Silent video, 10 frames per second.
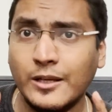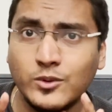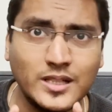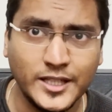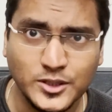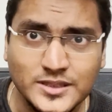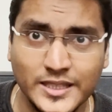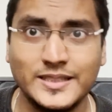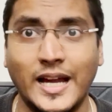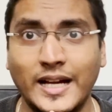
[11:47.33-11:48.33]
would like to
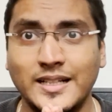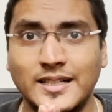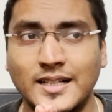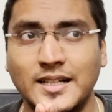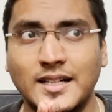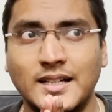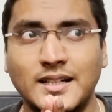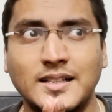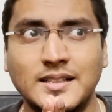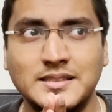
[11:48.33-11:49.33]
say that
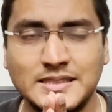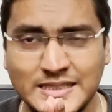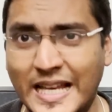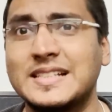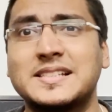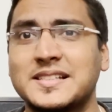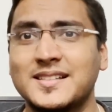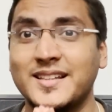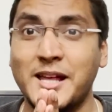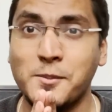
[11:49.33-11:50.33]
yes,
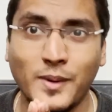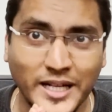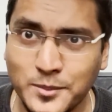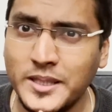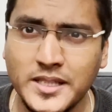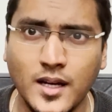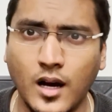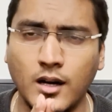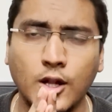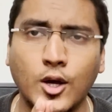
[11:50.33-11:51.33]
there might be
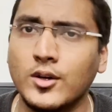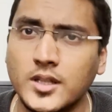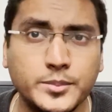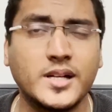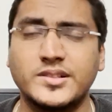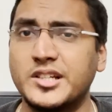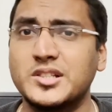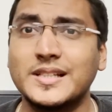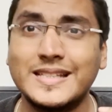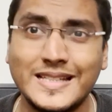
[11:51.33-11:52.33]
a long-term
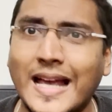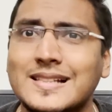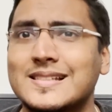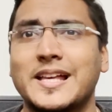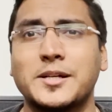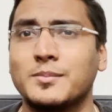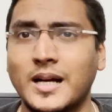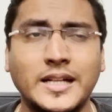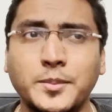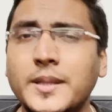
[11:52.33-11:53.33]
recession. Yes, there
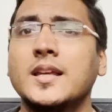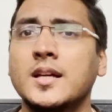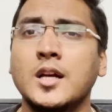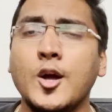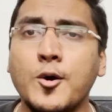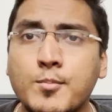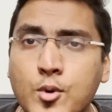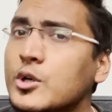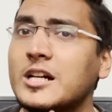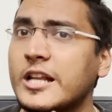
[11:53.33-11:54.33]
might be
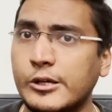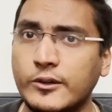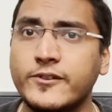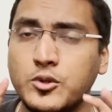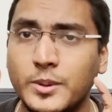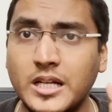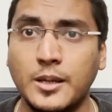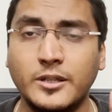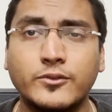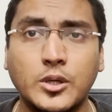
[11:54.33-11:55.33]
more layoffs to be
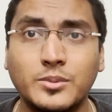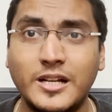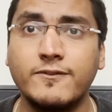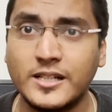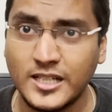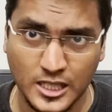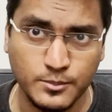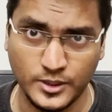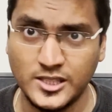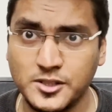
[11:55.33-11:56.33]
coming from different
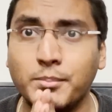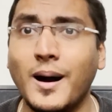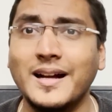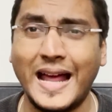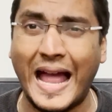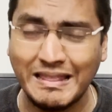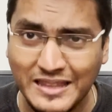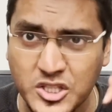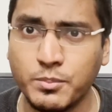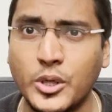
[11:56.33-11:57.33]
companies. But at
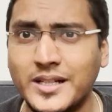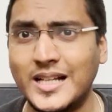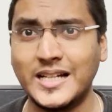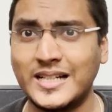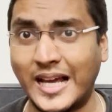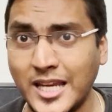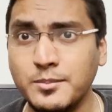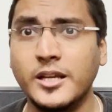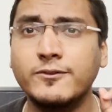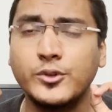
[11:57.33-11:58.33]
this point in
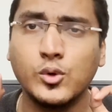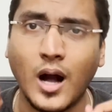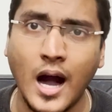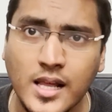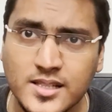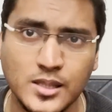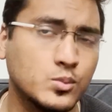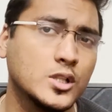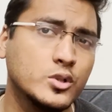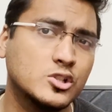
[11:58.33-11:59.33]
time, if you are
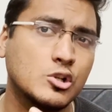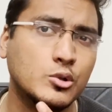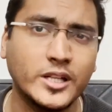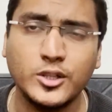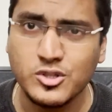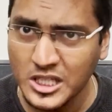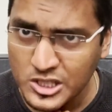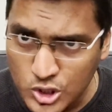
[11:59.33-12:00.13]
someone who is looking to change